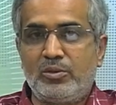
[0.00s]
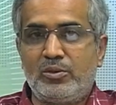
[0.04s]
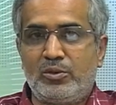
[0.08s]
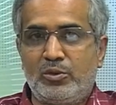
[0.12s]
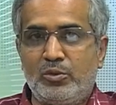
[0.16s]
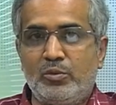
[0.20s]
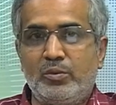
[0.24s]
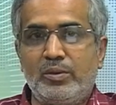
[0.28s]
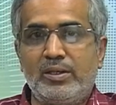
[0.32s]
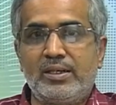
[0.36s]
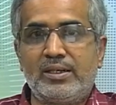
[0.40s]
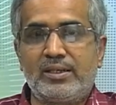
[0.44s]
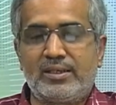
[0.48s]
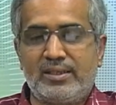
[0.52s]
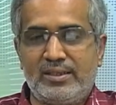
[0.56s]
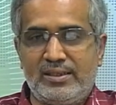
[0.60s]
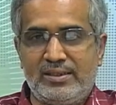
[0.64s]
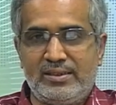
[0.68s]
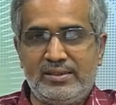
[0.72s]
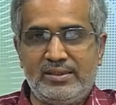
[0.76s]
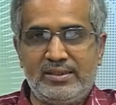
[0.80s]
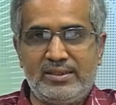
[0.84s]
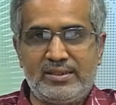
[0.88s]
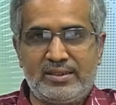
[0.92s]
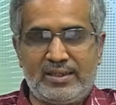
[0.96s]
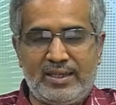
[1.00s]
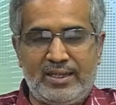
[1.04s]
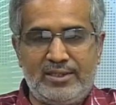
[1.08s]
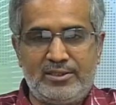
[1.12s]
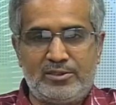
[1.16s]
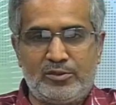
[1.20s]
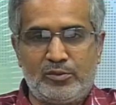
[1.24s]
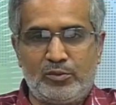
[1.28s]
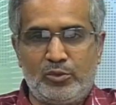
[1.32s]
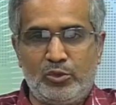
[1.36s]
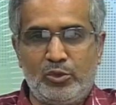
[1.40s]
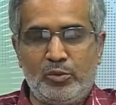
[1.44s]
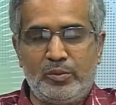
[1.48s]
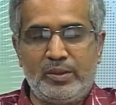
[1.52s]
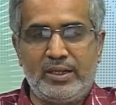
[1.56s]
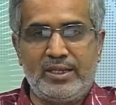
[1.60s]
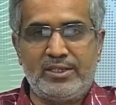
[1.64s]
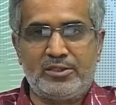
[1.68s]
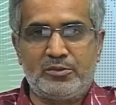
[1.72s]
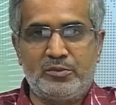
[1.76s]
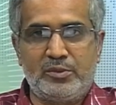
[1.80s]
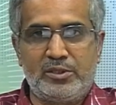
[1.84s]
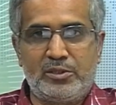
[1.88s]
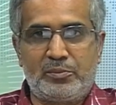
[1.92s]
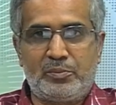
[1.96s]
to work in these kinds of
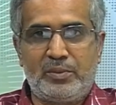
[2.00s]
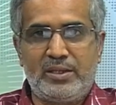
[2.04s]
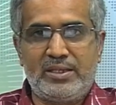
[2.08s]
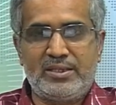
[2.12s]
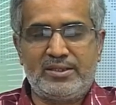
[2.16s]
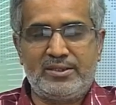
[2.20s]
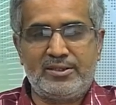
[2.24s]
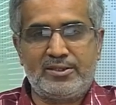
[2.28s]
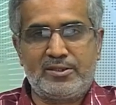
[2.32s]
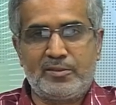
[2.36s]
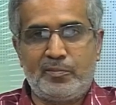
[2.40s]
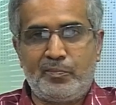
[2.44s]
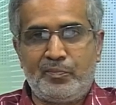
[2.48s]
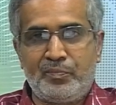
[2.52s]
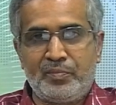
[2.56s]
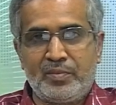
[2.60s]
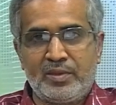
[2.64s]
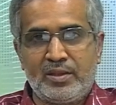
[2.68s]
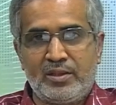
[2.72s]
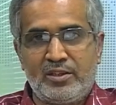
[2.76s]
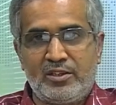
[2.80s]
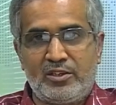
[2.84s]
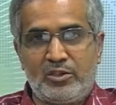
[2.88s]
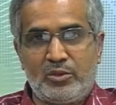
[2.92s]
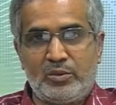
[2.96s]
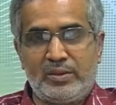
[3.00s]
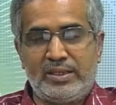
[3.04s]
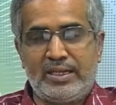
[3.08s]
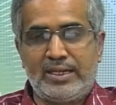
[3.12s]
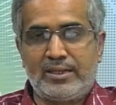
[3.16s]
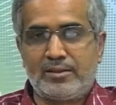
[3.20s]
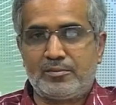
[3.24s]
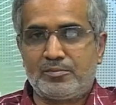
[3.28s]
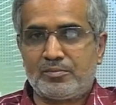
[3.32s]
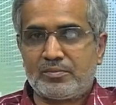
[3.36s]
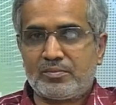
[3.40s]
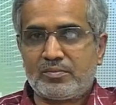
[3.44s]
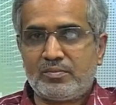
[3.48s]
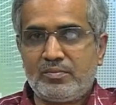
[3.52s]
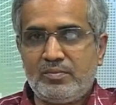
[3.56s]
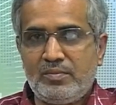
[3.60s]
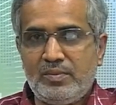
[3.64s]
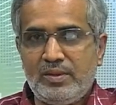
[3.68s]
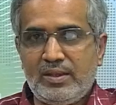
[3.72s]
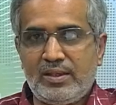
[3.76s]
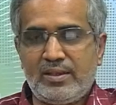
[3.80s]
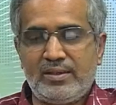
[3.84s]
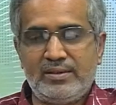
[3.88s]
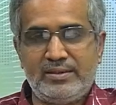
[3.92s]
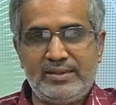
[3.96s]
globalized workplaces, so that
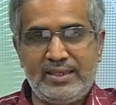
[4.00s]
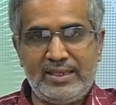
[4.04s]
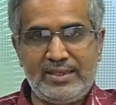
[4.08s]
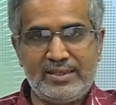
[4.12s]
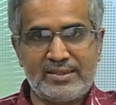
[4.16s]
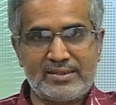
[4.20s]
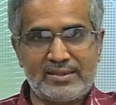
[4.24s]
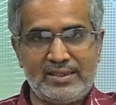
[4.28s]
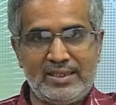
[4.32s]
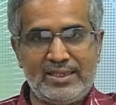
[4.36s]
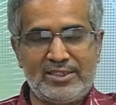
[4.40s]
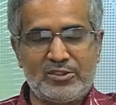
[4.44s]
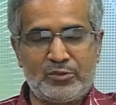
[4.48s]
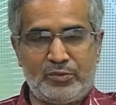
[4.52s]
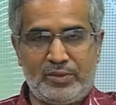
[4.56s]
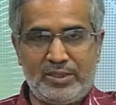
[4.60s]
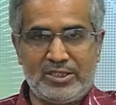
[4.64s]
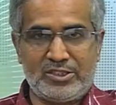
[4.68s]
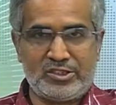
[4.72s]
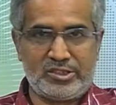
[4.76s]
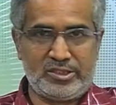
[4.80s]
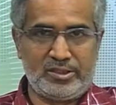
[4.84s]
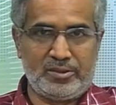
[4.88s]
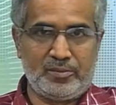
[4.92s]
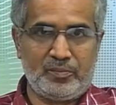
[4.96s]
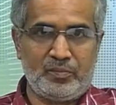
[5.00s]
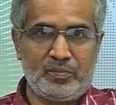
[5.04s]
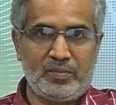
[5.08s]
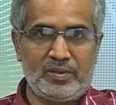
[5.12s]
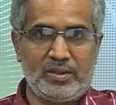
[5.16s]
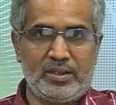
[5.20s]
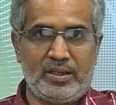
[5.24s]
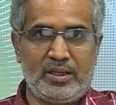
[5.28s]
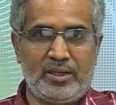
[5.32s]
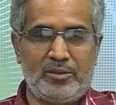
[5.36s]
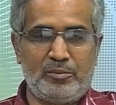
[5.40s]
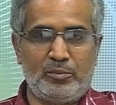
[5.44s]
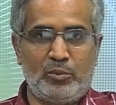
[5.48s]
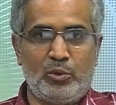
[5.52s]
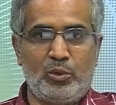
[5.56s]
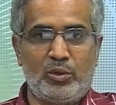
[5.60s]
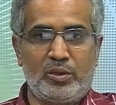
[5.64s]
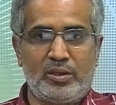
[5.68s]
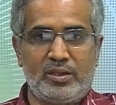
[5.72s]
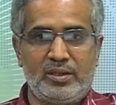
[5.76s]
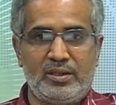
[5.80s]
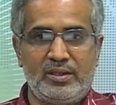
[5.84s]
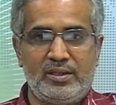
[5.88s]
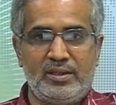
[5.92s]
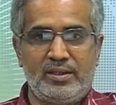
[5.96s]
there is less friction and
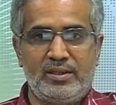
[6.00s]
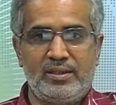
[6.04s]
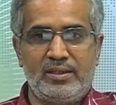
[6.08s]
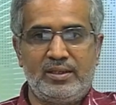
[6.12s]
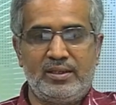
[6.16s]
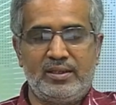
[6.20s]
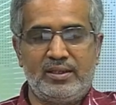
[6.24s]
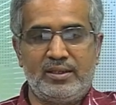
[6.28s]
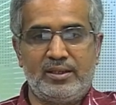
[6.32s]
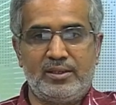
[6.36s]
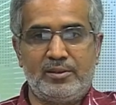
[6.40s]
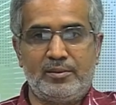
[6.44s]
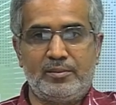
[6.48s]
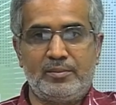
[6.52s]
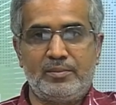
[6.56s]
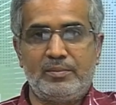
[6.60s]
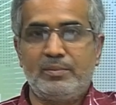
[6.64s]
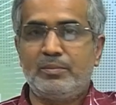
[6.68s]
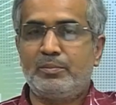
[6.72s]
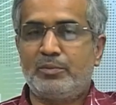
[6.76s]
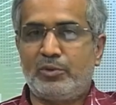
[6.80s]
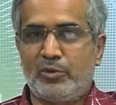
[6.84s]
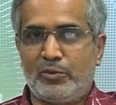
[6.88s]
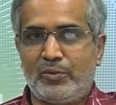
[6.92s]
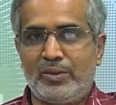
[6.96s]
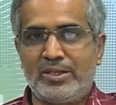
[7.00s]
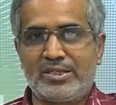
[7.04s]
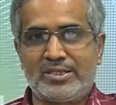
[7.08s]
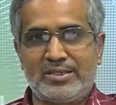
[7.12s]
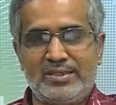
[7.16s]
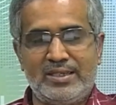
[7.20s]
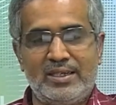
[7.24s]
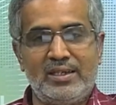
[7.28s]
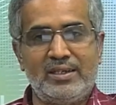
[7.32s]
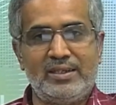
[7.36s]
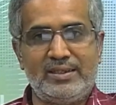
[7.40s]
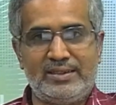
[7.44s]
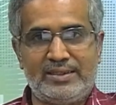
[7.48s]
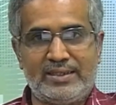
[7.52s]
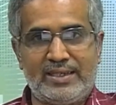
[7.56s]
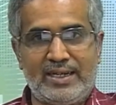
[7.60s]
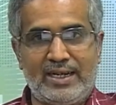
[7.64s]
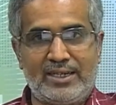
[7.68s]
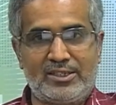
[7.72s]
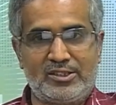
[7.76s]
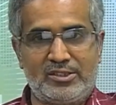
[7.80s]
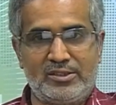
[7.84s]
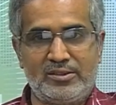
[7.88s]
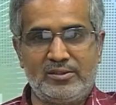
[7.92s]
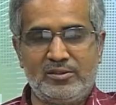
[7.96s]
more professional
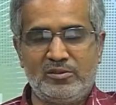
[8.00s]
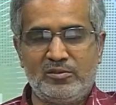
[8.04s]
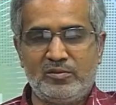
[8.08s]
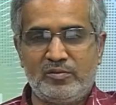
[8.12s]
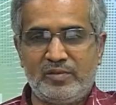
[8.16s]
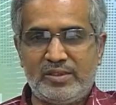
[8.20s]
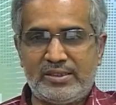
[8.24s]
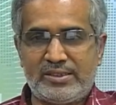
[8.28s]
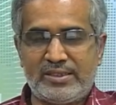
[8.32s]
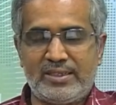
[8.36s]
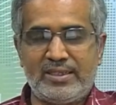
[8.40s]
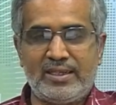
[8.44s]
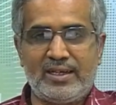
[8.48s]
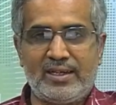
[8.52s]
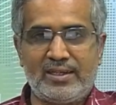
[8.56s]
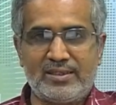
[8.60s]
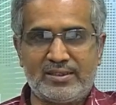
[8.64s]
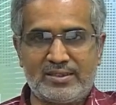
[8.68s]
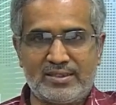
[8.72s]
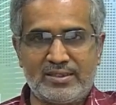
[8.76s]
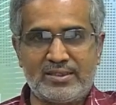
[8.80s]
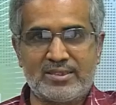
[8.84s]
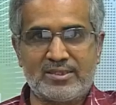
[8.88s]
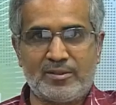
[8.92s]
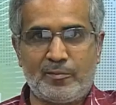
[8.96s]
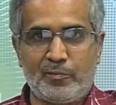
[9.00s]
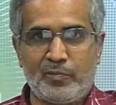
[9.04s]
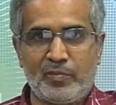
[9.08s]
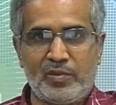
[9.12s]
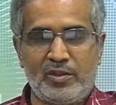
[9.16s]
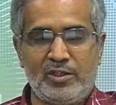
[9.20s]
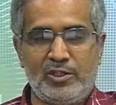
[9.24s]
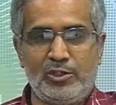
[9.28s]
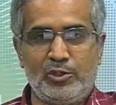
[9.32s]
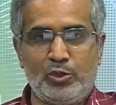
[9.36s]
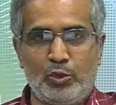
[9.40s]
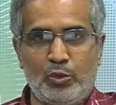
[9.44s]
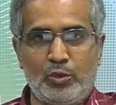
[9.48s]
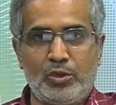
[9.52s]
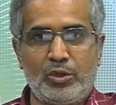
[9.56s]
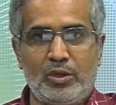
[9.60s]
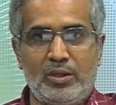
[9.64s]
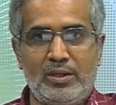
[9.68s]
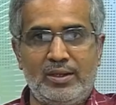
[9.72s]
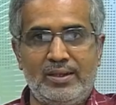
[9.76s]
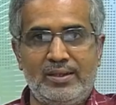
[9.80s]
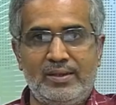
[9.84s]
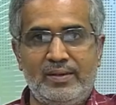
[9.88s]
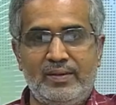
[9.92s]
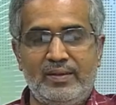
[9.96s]
interaction, which enhances the
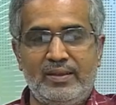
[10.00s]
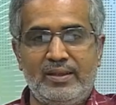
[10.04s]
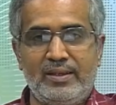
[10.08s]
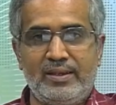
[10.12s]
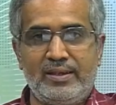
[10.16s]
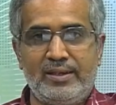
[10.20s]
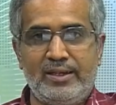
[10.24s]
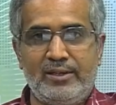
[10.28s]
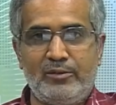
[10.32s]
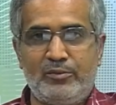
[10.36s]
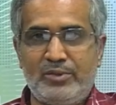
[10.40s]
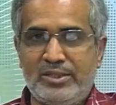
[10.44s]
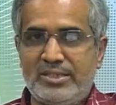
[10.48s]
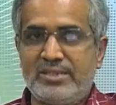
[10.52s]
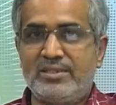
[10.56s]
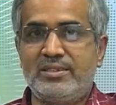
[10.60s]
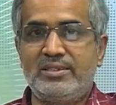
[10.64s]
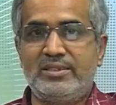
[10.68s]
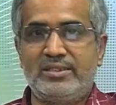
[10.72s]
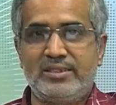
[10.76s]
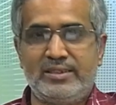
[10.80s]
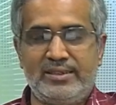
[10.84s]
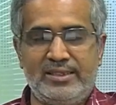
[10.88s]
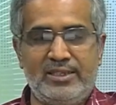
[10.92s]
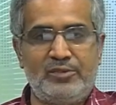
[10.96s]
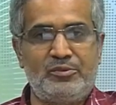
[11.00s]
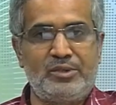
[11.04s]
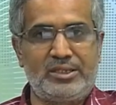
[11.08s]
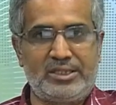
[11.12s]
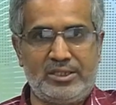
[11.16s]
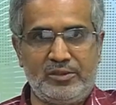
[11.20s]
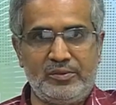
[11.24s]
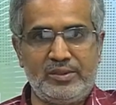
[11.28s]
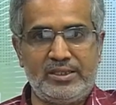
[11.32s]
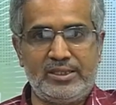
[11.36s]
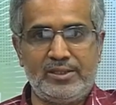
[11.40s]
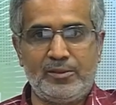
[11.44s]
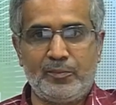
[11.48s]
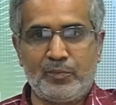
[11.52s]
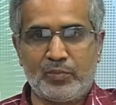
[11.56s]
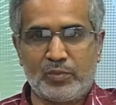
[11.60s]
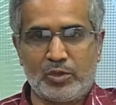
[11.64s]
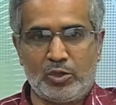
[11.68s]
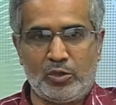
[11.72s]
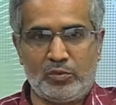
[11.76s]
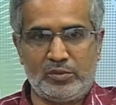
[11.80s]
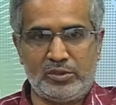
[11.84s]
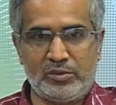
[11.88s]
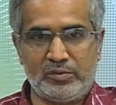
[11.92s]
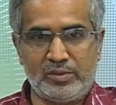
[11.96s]
overall efficiency and effectivity
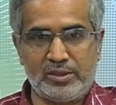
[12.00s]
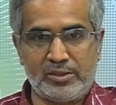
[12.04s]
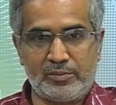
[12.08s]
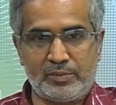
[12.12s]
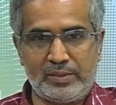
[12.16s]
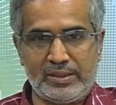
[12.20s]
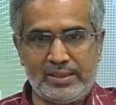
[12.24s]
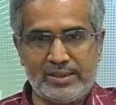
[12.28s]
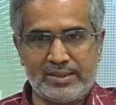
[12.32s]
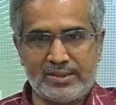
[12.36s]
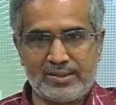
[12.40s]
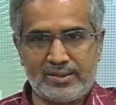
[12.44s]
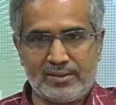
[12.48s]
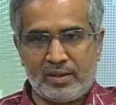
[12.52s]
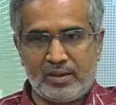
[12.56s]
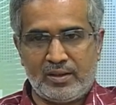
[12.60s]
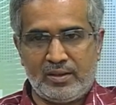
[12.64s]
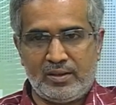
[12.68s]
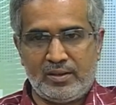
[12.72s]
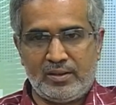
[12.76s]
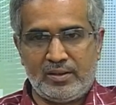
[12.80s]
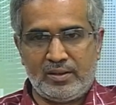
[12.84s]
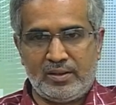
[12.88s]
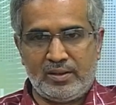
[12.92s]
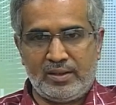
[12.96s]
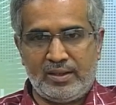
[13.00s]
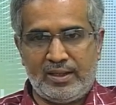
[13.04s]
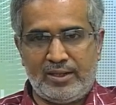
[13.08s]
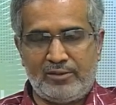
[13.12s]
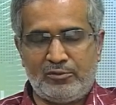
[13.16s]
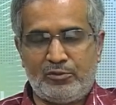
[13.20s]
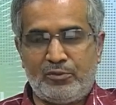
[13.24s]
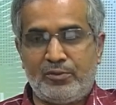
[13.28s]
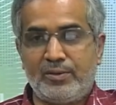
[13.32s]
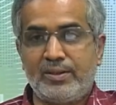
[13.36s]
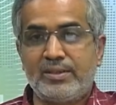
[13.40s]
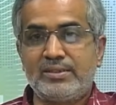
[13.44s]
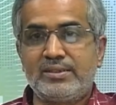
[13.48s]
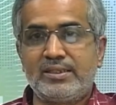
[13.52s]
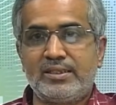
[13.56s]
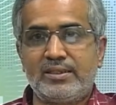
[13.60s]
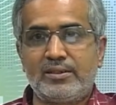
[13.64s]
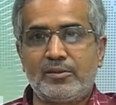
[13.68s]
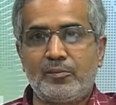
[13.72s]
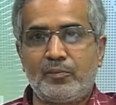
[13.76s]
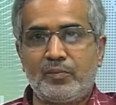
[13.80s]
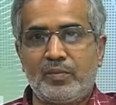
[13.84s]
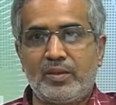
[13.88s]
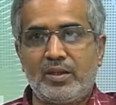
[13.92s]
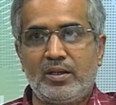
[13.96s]
of the workplace. And
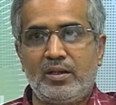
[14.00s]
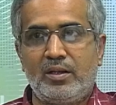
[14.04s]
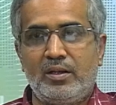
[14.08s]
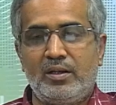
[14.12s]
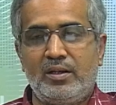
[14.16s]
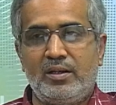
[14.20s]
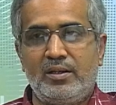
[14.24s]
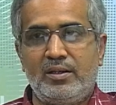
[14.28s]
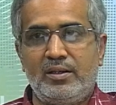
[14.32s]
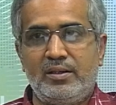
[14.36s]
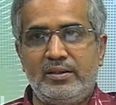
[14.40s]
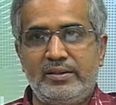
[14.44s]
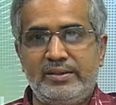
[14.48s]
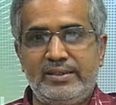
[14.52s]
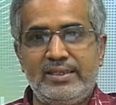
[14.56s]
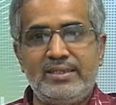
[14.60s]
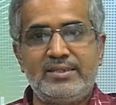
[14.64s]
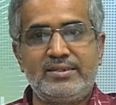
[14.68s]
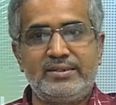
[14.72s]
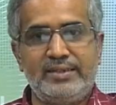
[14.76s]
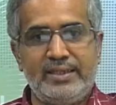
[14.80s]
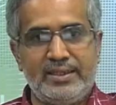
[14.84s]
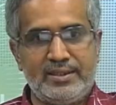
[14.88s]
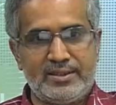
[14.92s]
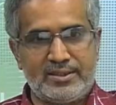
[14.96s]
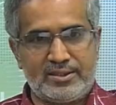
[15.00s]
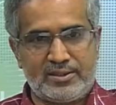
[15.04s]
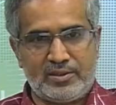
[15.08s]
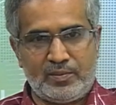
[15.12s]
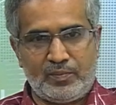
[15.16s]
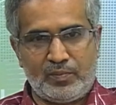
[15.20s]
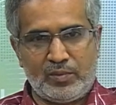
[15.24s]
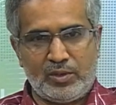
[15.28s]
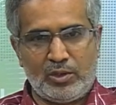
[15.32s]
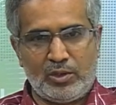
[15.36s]
further, these days